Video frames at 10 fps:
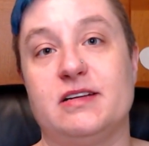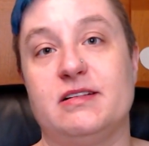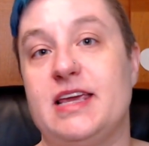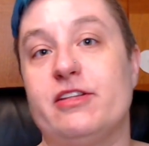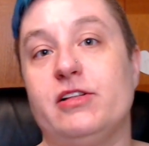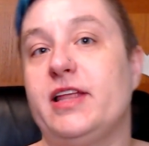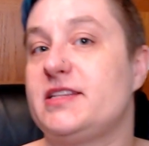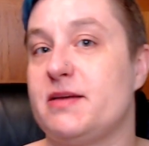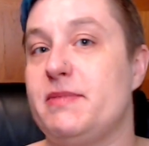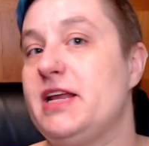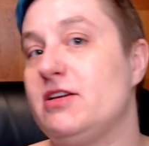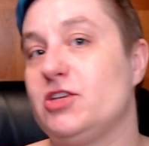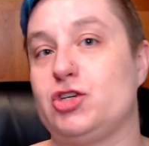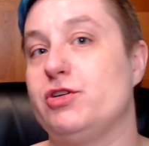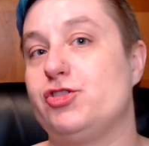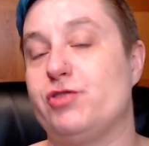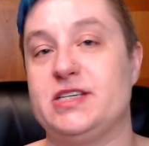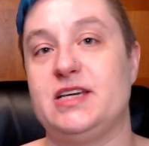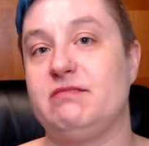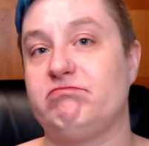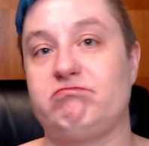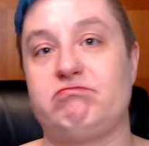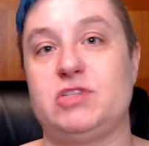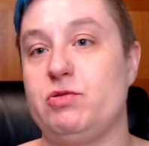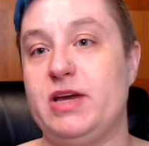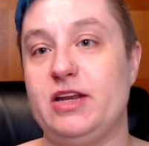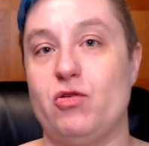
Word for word: Either let somebody else who enjoys it do it,